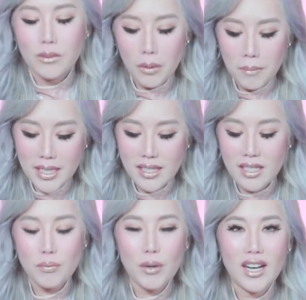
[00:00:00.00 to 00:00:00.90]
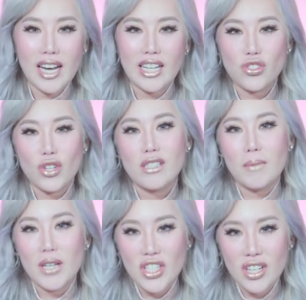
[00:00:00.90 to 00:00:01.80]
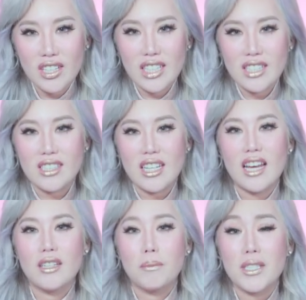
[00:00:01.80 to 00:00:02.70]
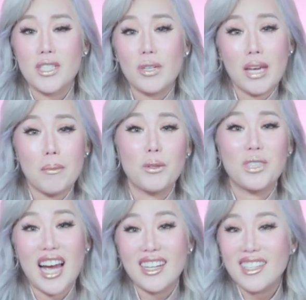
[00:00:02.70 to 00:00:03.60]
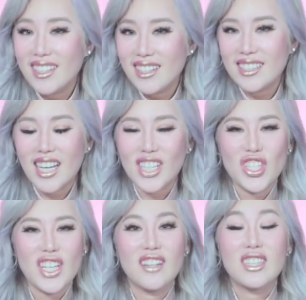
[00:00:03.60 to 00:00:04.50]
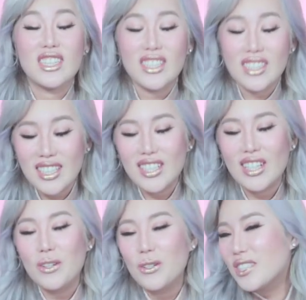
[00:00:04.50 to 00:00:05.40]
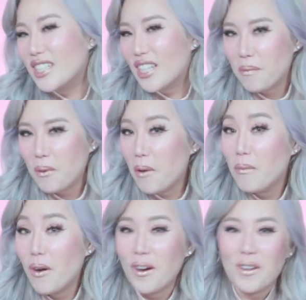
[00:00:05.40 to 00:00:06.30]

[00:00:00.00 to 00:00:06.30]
What makes this product extra special is that the person who came up with the idea is actually a 13-year-old Singaporean boy.